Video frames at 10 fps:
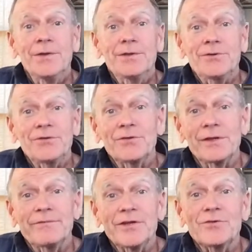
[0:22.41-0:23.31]
This is the
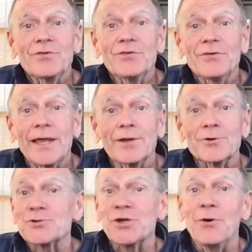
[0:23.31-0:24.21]
Livingston
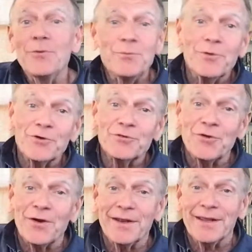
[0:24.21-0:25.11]
Taylor Show, and we're
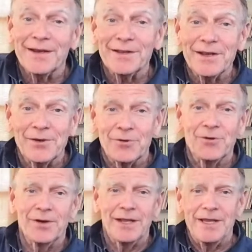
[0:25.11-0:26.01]
starting in a little
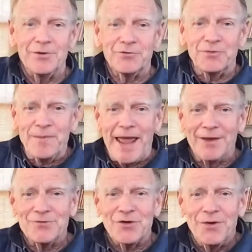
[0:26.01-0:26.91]
early. Here's a
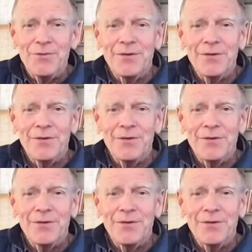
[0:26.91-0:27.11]
banjo.